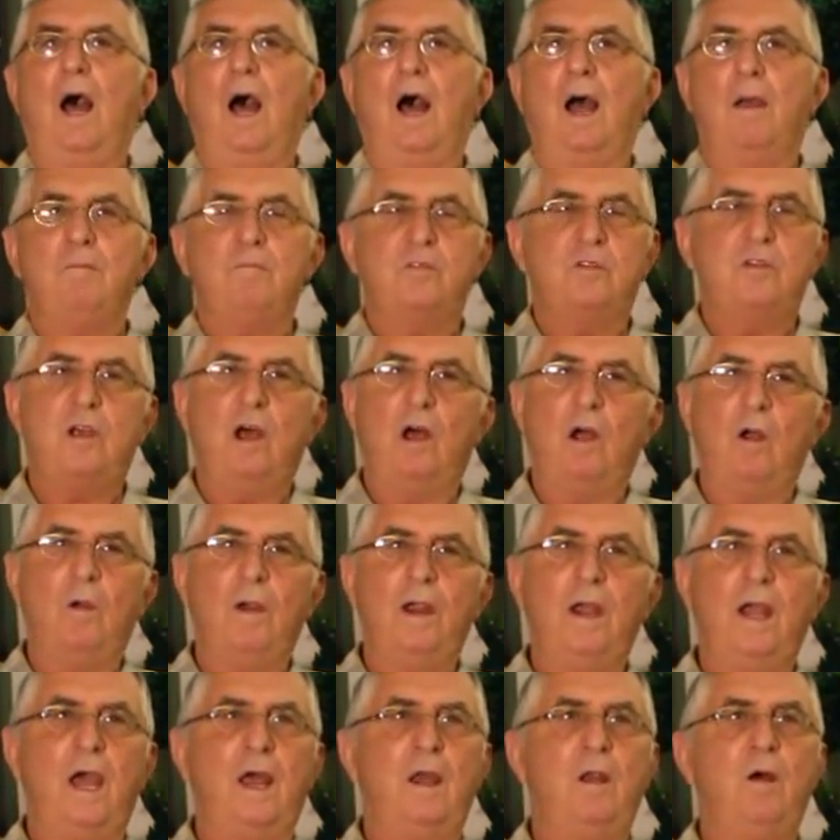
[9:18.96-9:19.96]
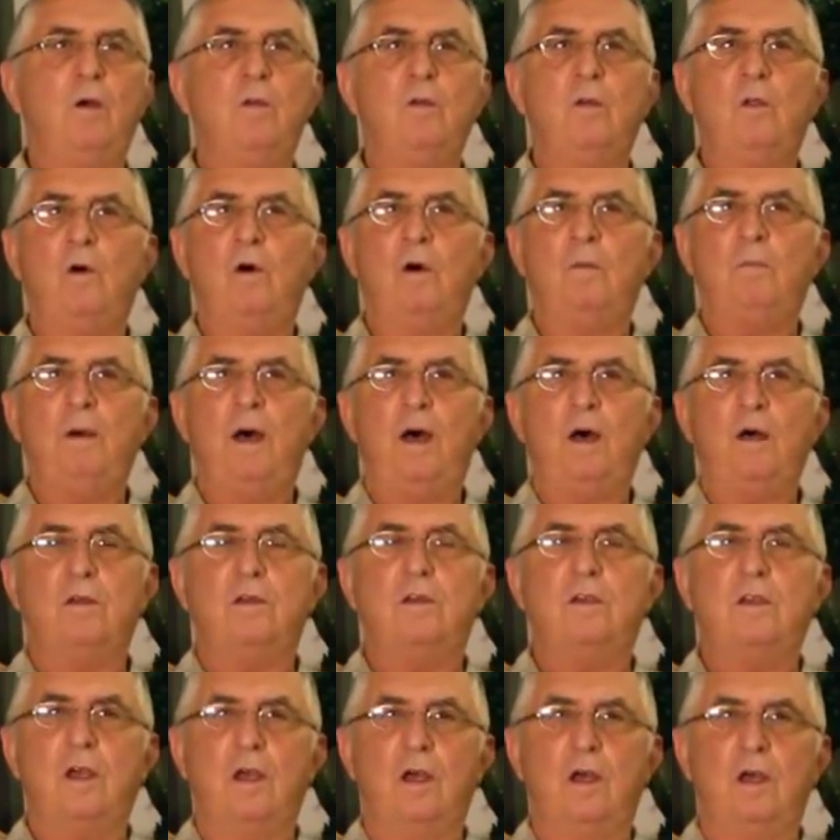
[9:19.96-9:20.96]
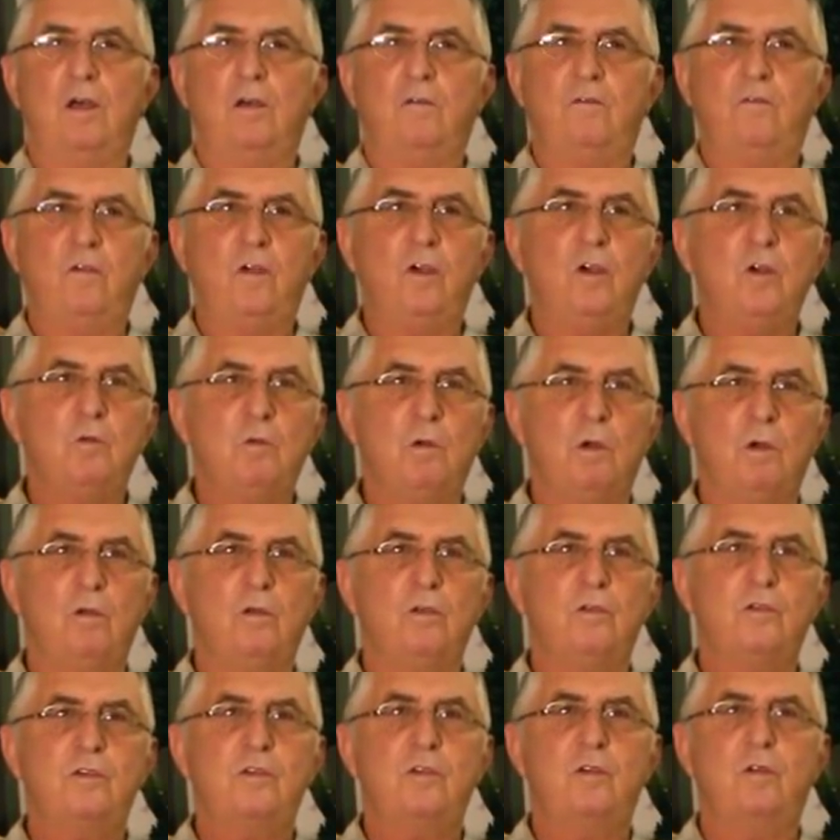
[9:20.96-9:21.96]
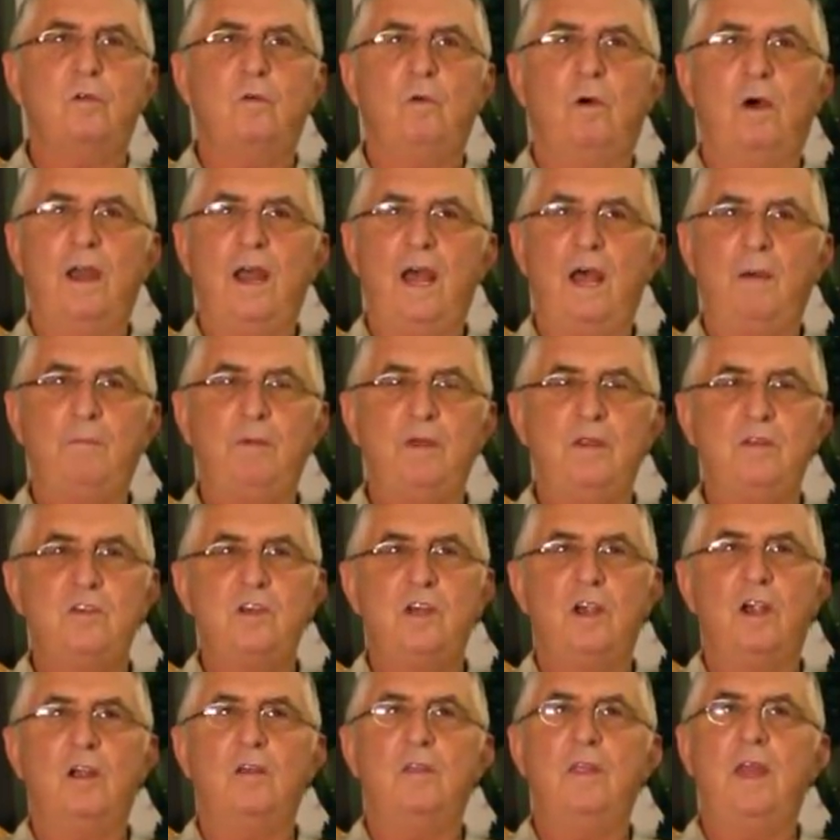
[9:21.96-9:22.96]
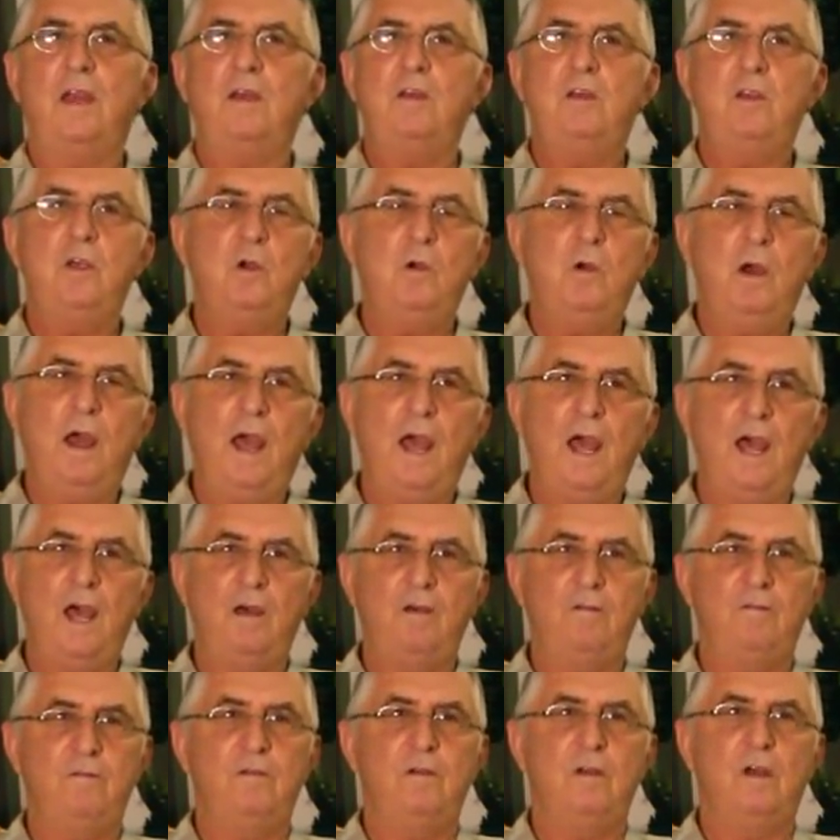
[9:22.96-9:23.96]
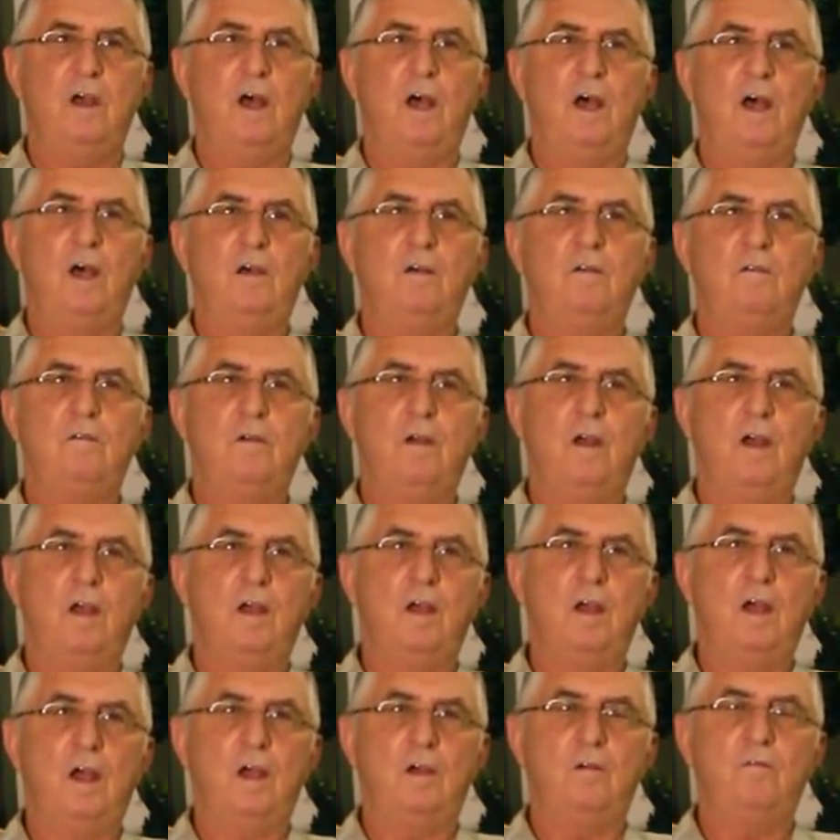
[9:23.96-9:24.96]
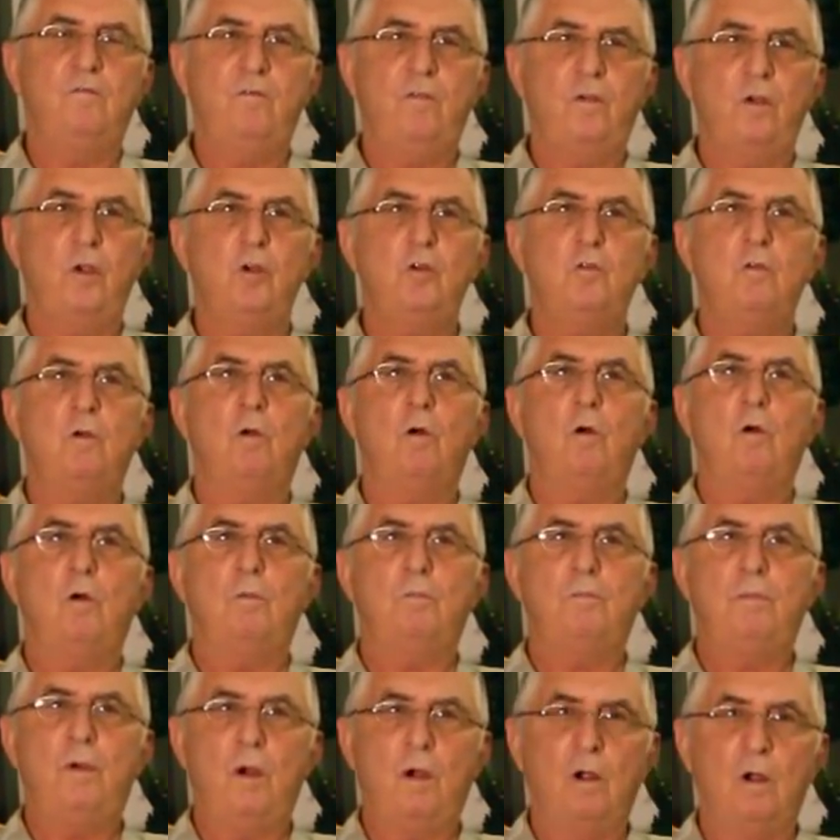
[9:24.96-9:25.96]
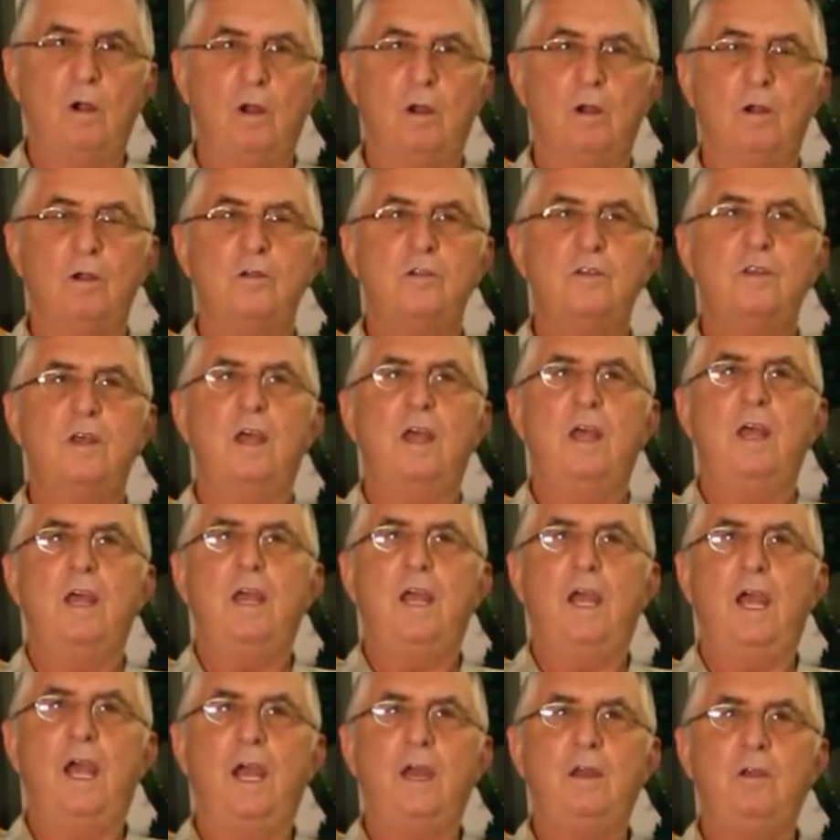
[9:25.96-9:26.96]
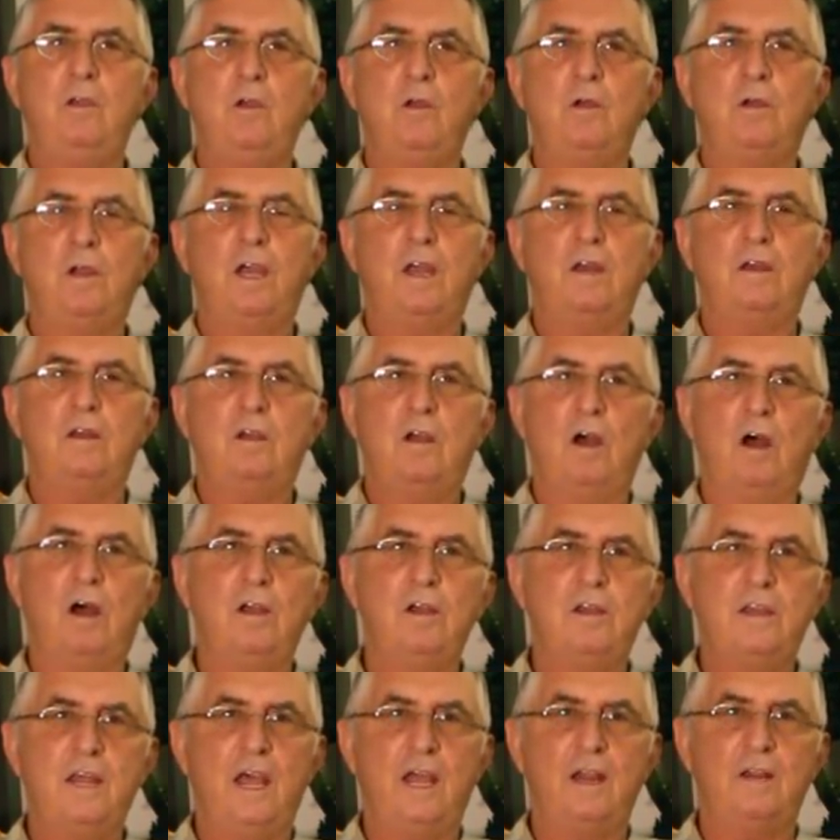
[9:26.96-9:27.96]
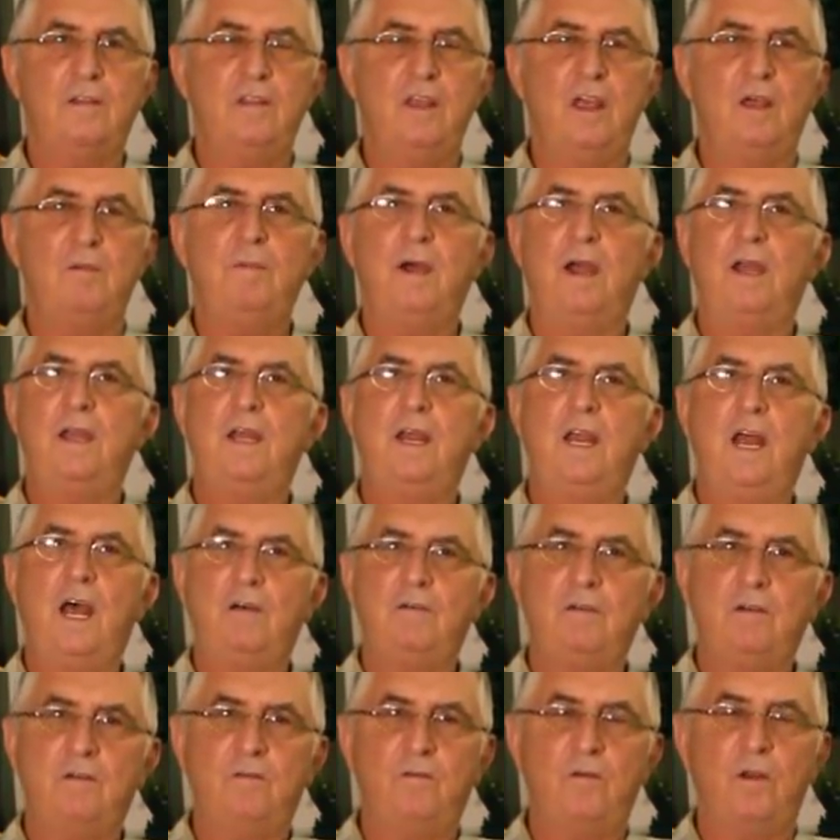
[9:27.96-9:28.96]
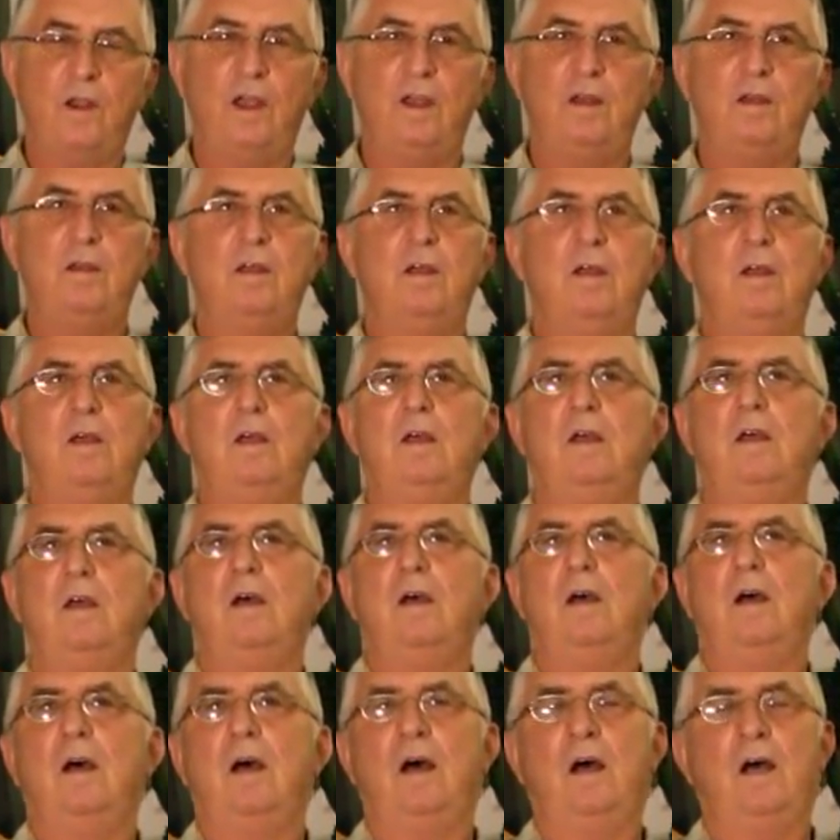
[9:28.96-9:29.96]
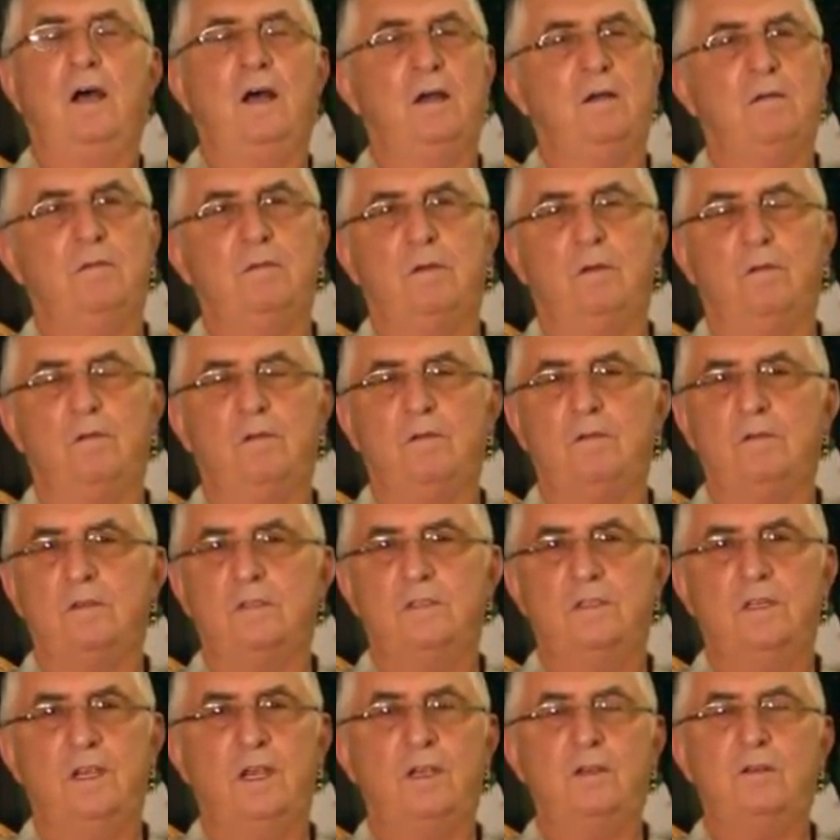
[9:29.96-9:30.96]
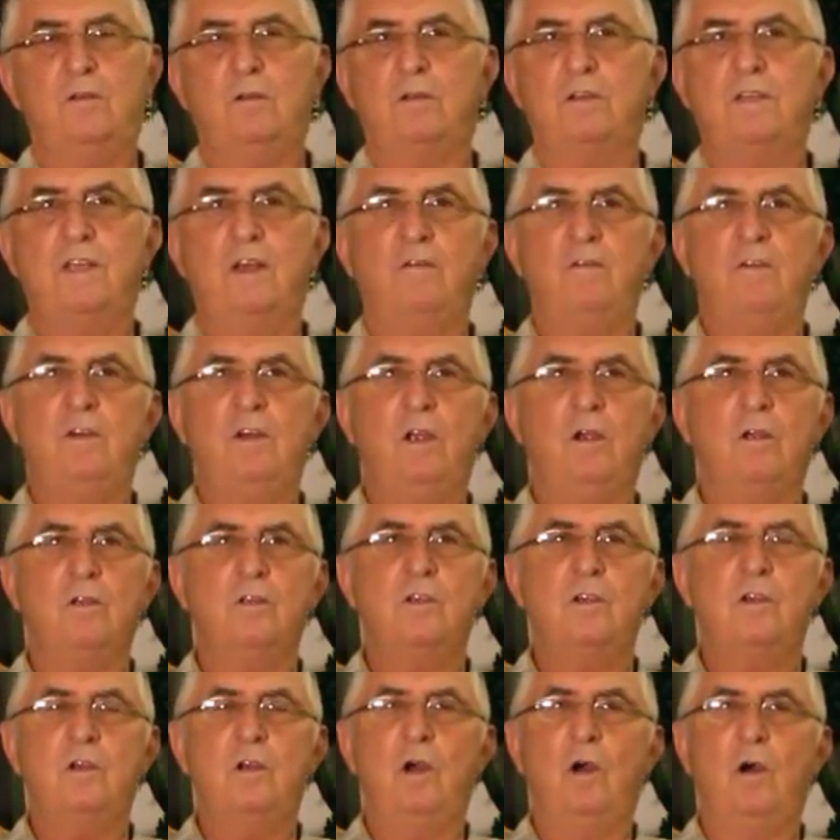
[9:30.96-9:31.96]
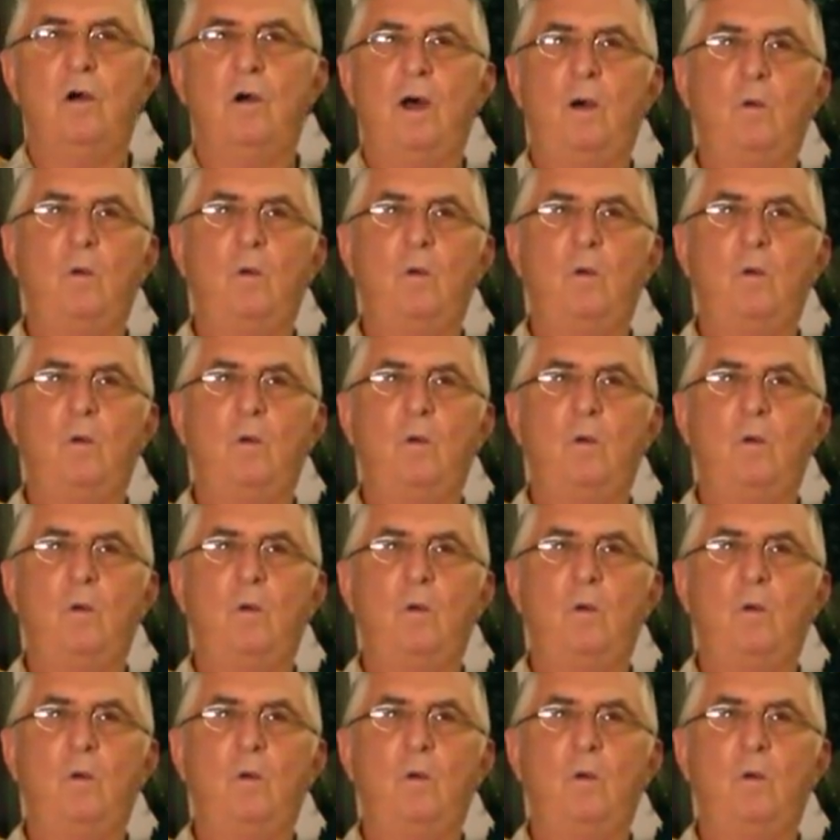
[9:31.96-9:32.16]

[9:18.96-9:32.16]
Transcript: I'm sorry, I don't know about uh, funerals. What happens here, they do have uh, uh, funeral parlors and you can contact them. I did have a friend uh, six or seven years ago.